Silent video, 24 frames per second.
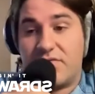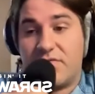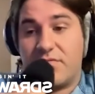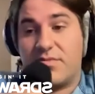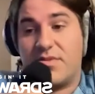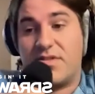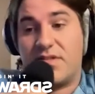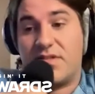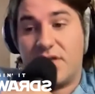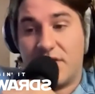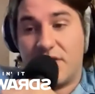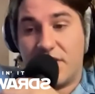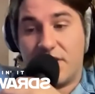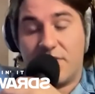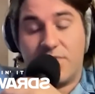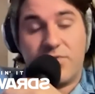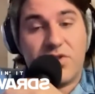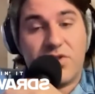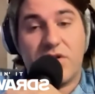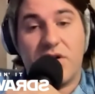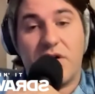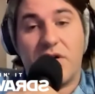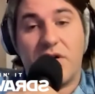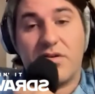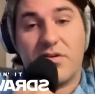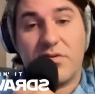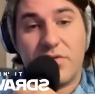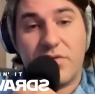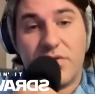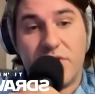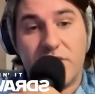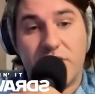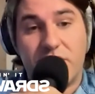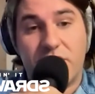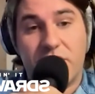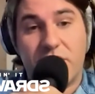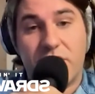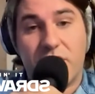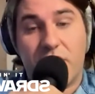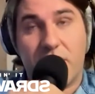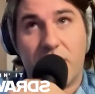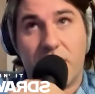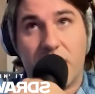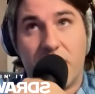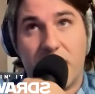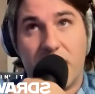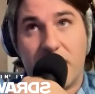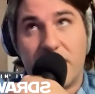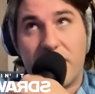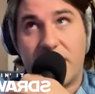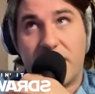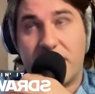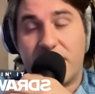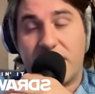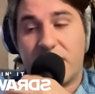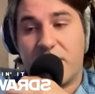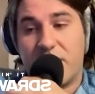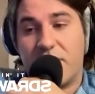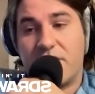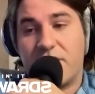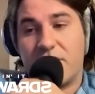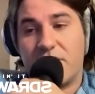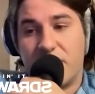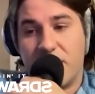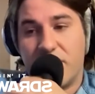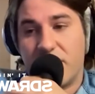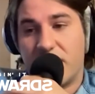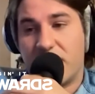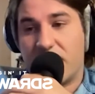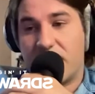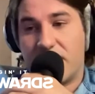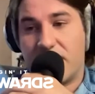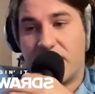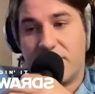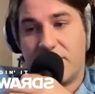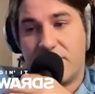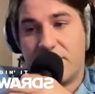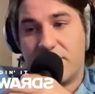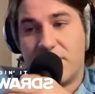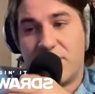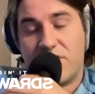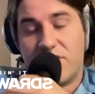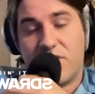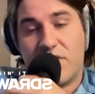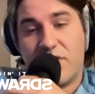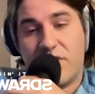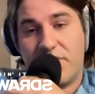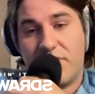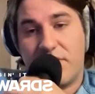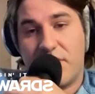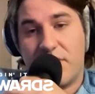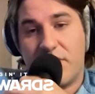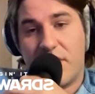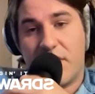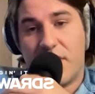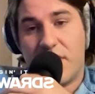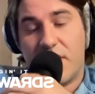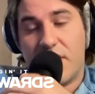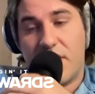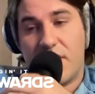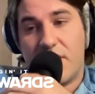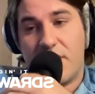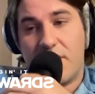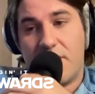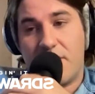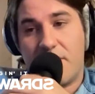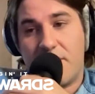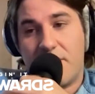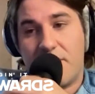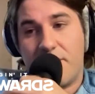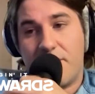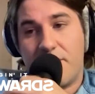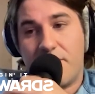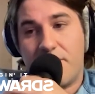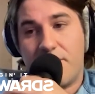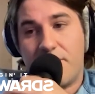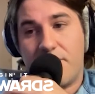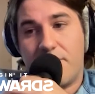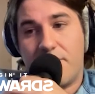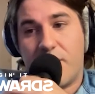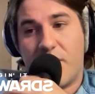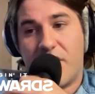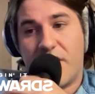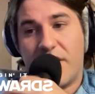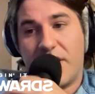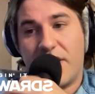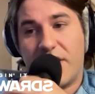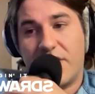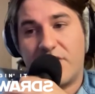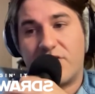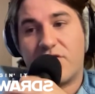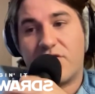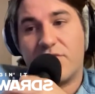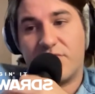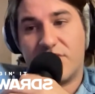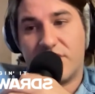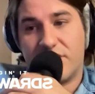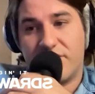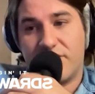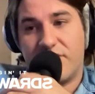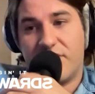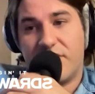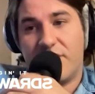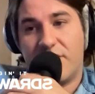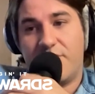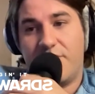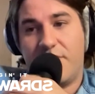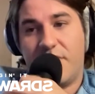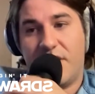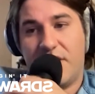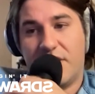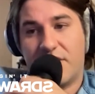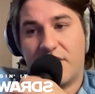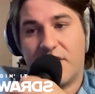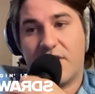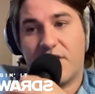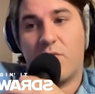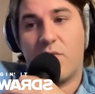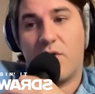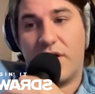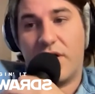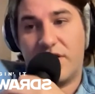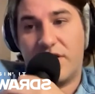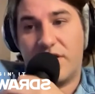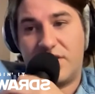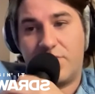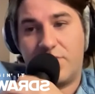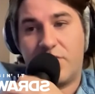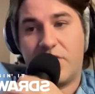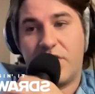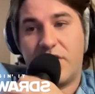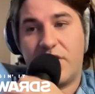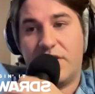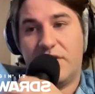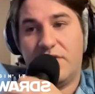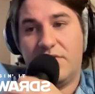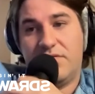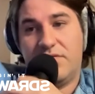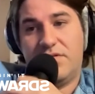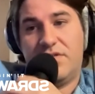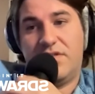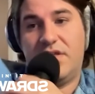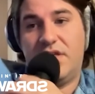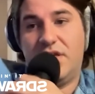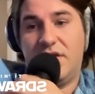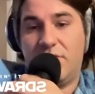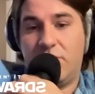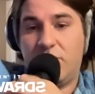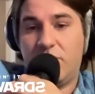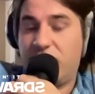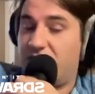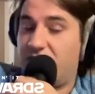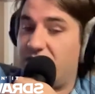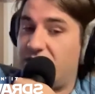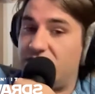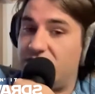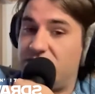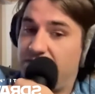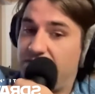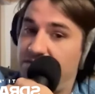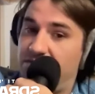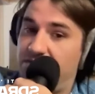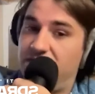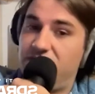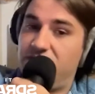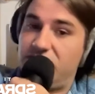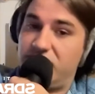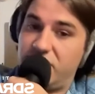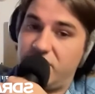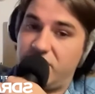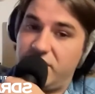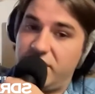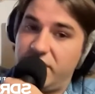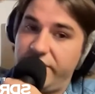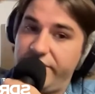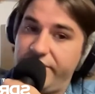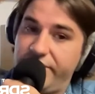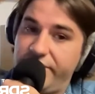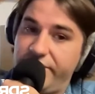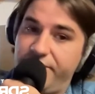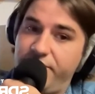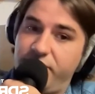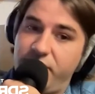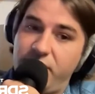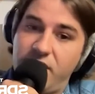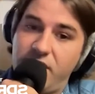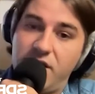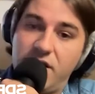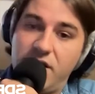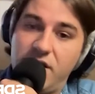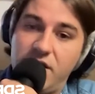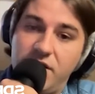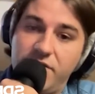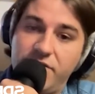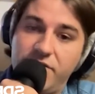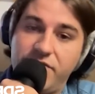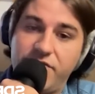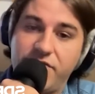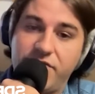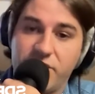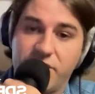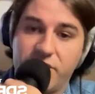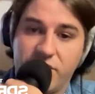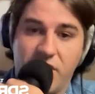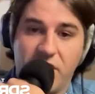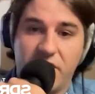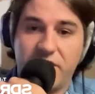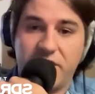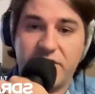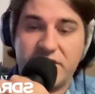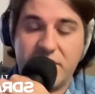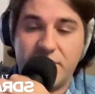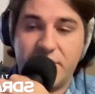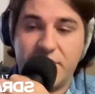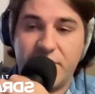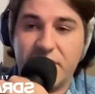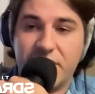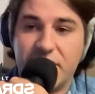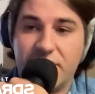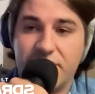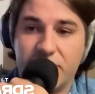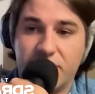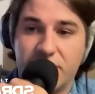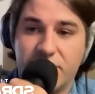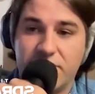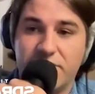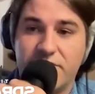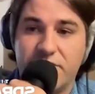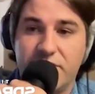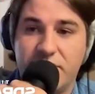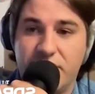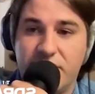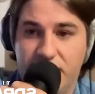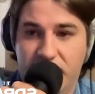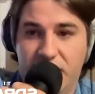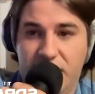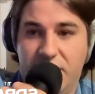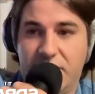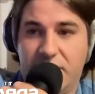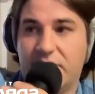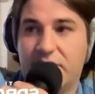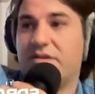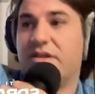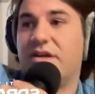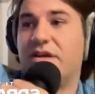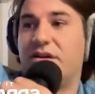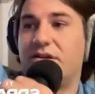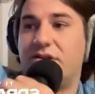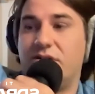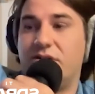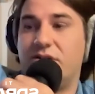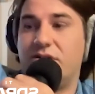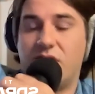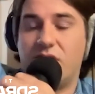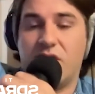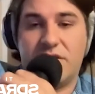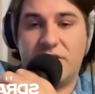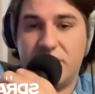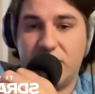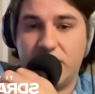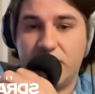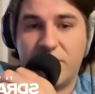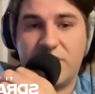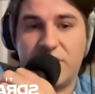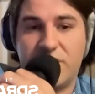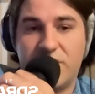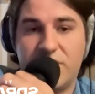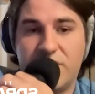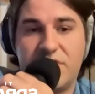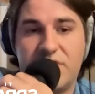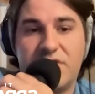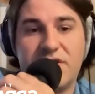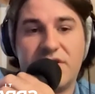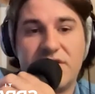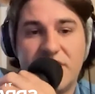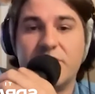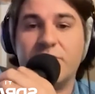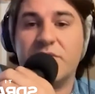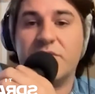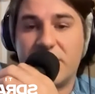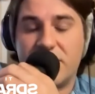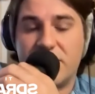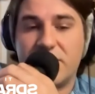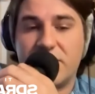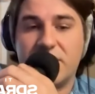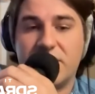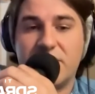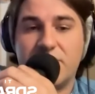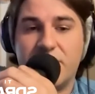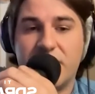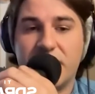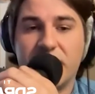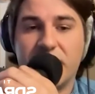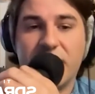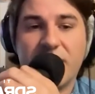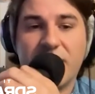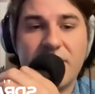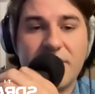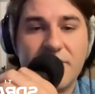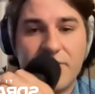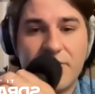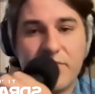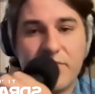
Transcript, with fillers: from say like chicago and new york or uh, yeah chicago new york and detroit mm-hmm. uh, but in terms of it being like a widespread scene with like a touring circuit uh, for artists at my level being like not super successful musicians but like